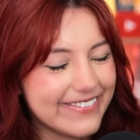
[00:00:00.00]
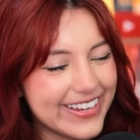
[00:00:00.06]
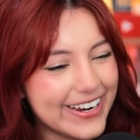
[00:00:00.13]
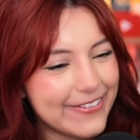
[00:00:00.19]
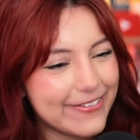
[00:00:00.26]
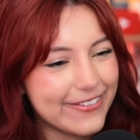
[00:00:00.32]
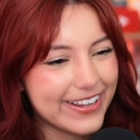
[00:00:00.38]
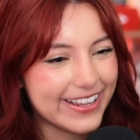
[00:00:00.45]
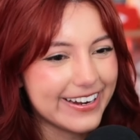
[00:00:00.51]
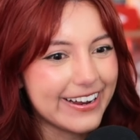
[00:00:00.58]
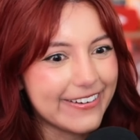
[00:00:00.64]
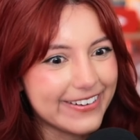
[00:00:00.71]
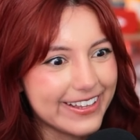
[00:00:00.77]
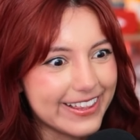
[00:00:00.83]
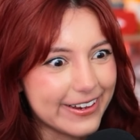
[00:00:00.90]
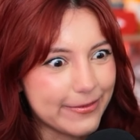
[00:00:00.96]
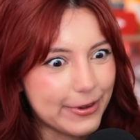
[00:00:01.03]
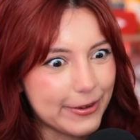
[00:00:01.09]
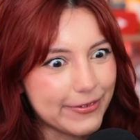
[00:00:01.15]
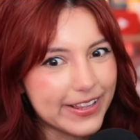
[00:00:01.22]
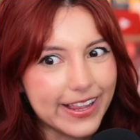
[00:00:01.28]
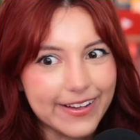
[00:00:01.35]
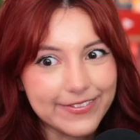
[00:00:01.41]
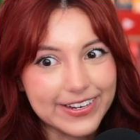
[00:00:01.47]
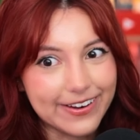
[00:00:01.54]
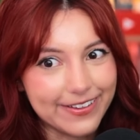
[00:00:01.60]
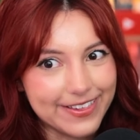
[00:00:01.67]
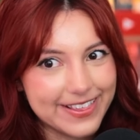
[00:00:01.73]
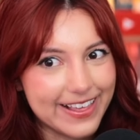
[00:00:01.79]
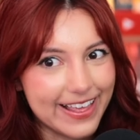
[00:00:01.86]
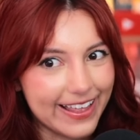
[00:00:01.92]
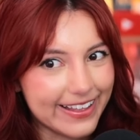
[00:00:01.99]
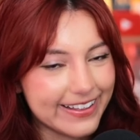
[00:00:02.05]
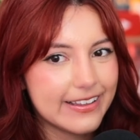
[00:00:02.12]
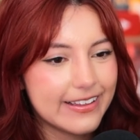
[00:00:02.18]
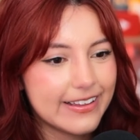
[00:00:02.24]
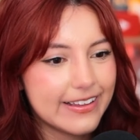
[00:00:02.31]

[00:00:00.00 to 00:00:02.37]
don't really know either, but we love Inosuke.